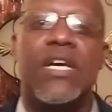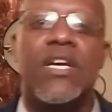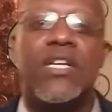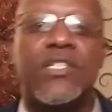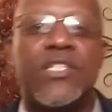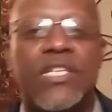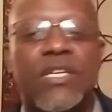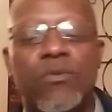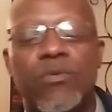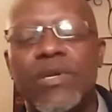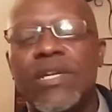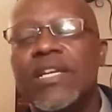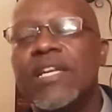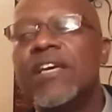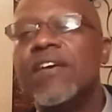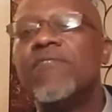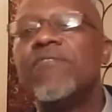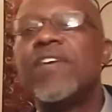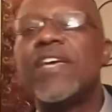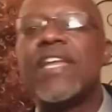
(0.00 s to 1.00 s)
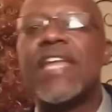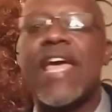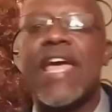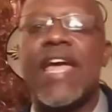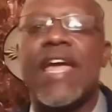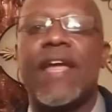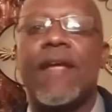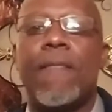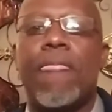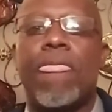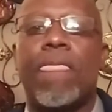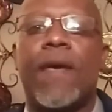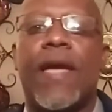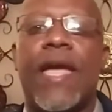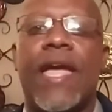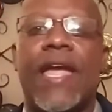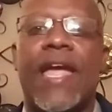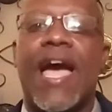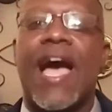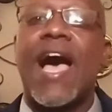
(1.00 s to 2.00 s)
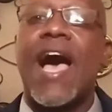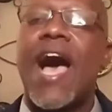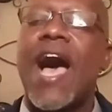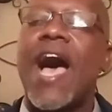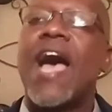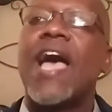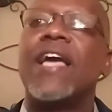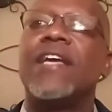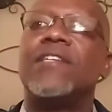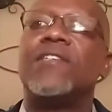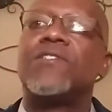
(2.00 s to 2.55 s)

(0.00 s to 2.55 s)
See, we live in a high